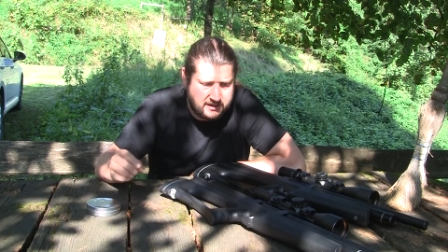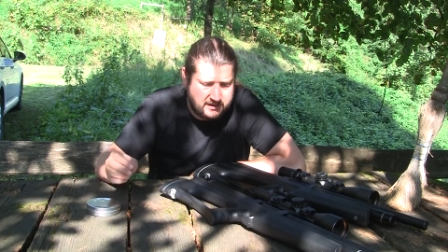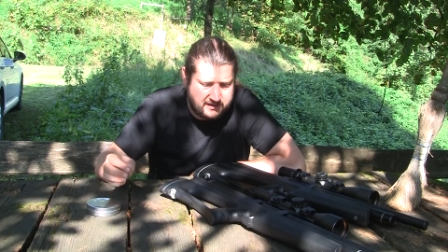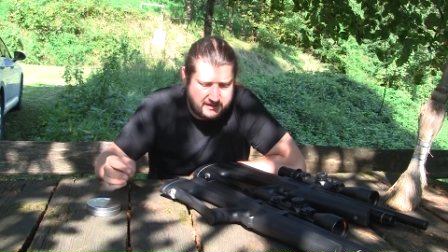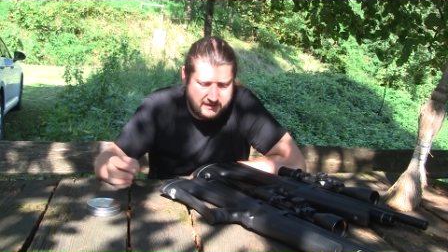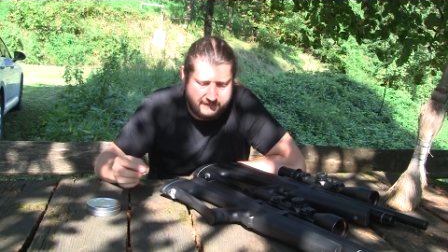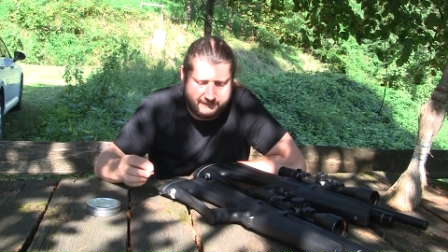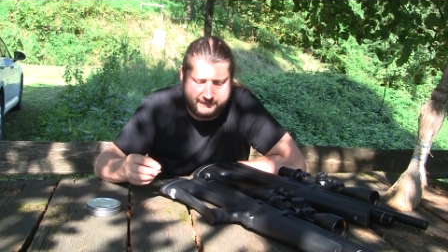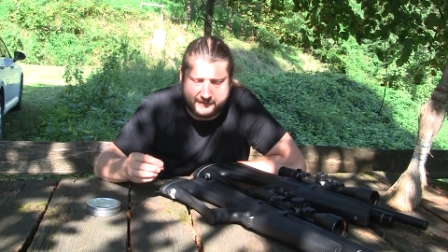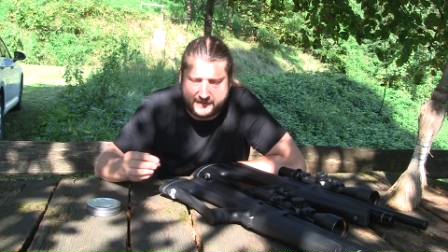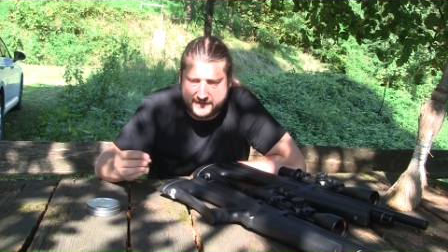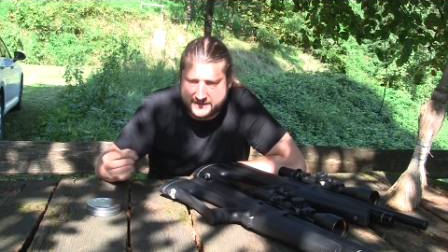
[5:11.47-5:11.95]

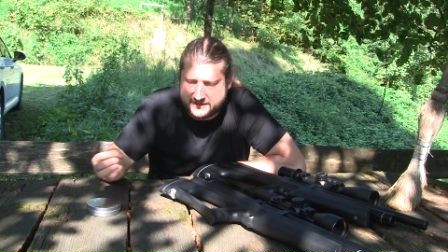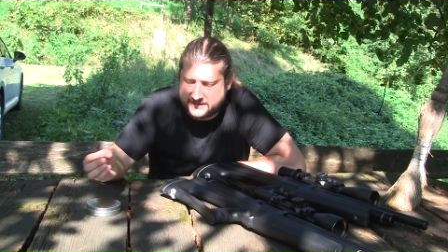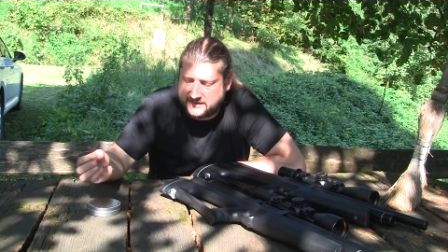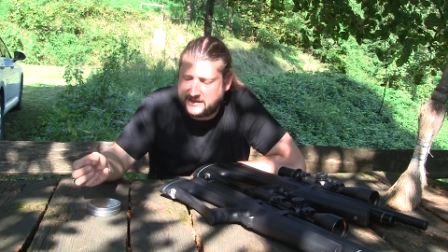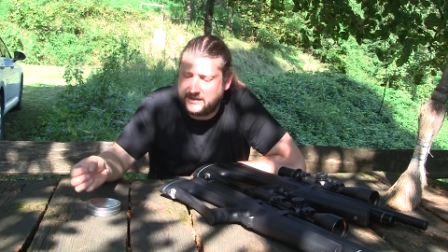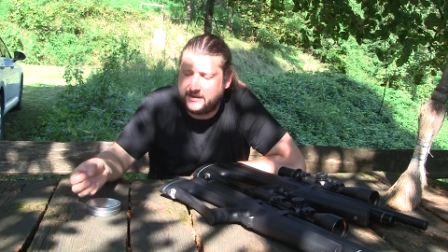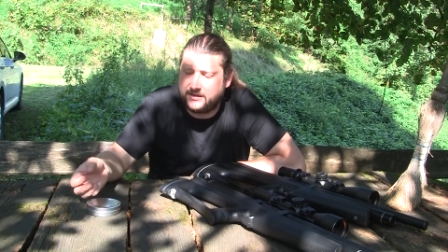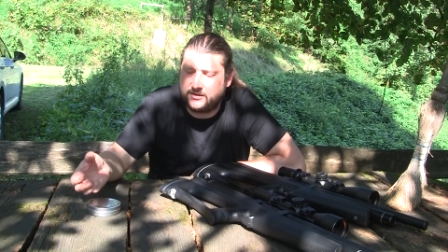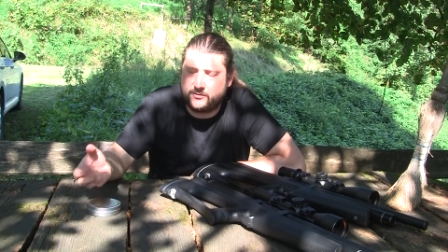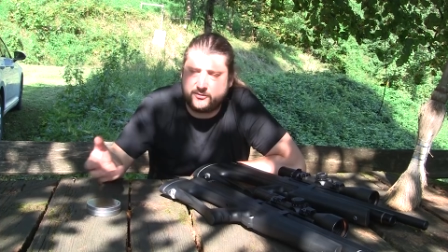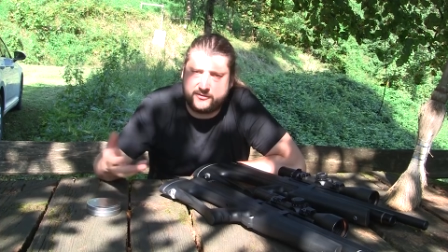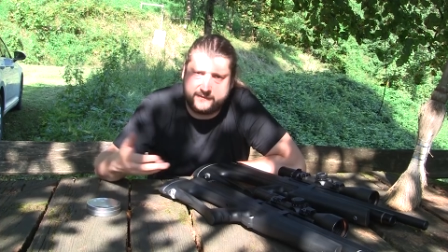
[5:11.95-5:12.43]
if I
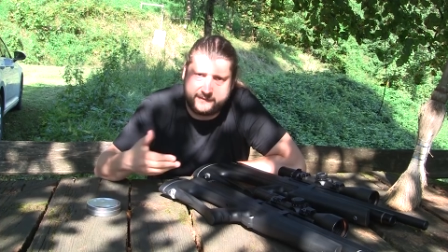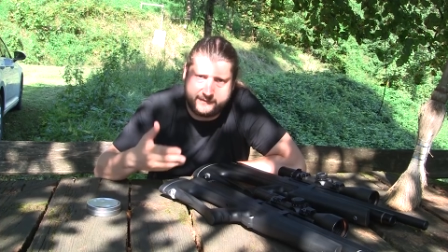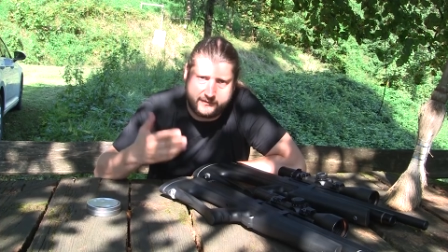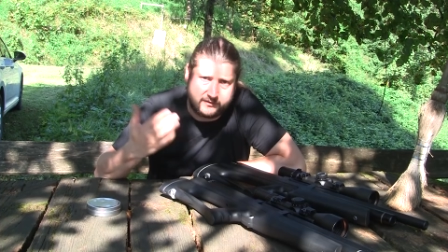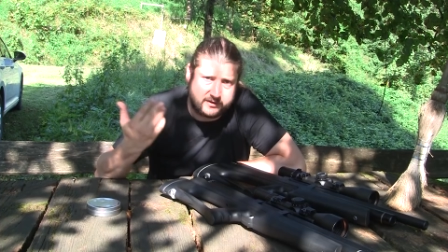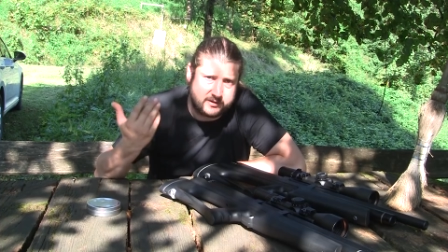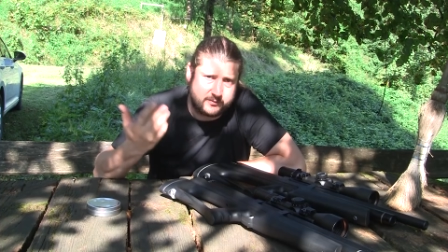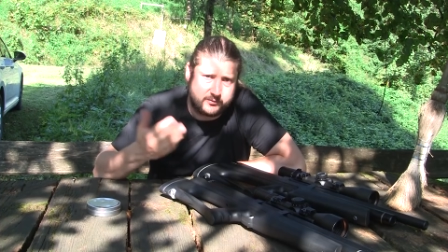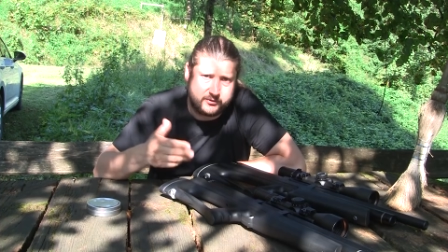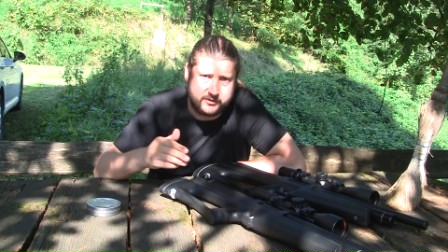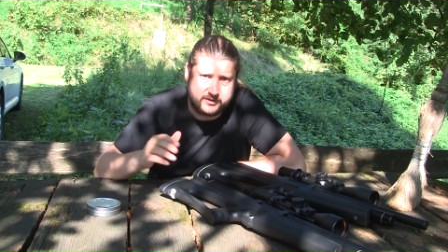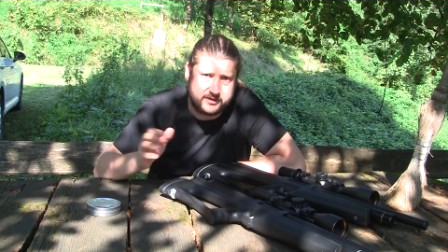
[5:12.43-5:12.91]
see it
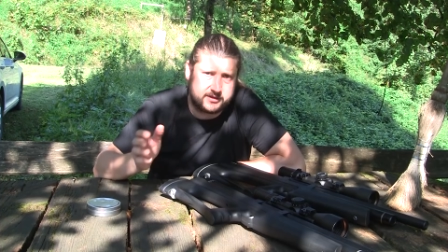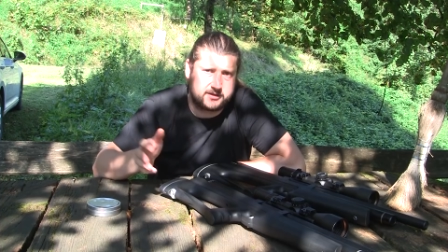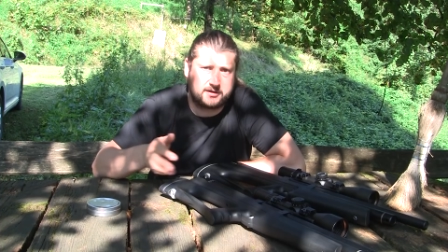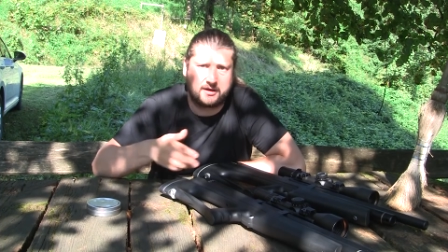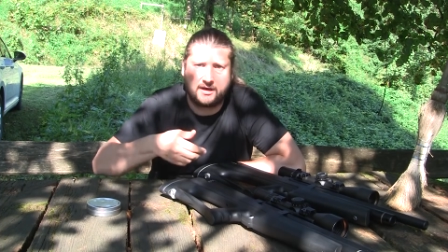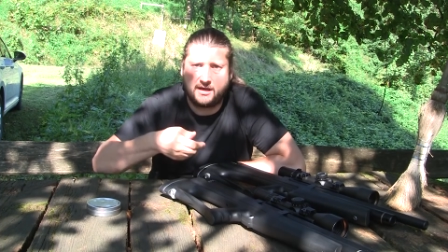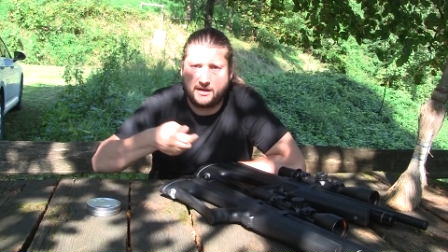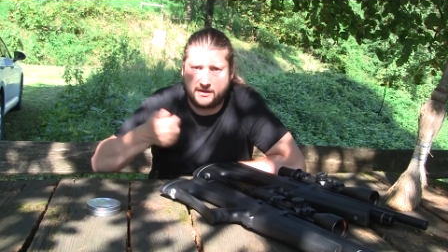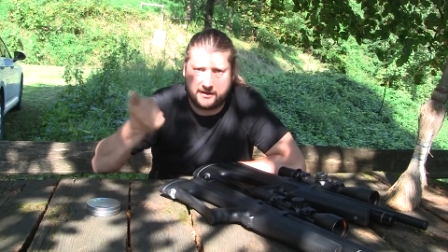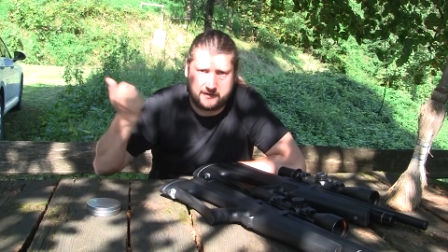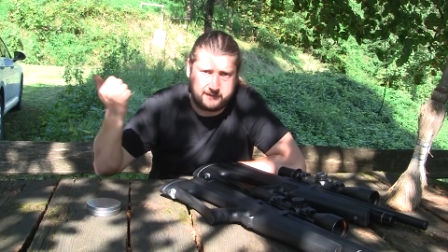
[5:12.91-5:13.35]
before I put it in the gun,